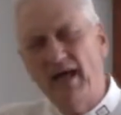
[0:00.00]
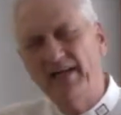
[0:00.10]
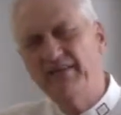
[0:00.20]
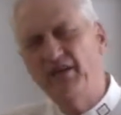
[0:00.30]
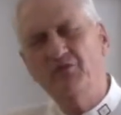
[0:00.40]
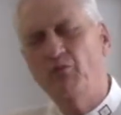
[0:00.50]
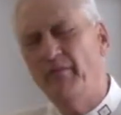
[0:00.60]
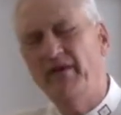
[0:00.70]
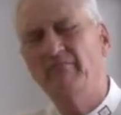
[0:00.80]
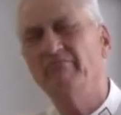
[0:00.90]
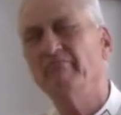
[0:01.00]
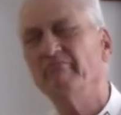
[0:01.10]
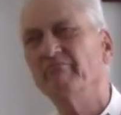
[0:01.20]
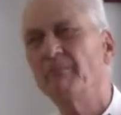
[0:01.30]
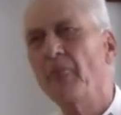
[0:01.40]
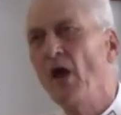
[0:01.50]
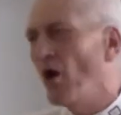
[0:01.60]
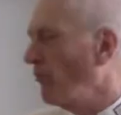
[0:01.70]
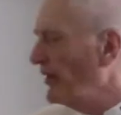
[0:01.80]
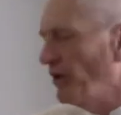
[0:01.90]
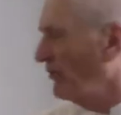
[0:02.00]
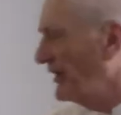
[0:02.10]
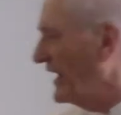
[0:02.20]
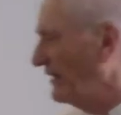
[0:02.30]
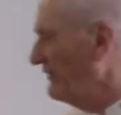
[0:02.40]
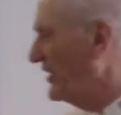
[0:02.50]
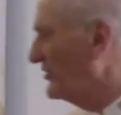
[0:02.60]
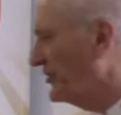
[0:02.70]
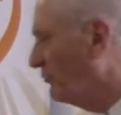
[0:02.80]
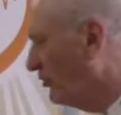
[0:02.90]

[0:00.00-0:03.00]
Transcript: like these women? Are we going down there to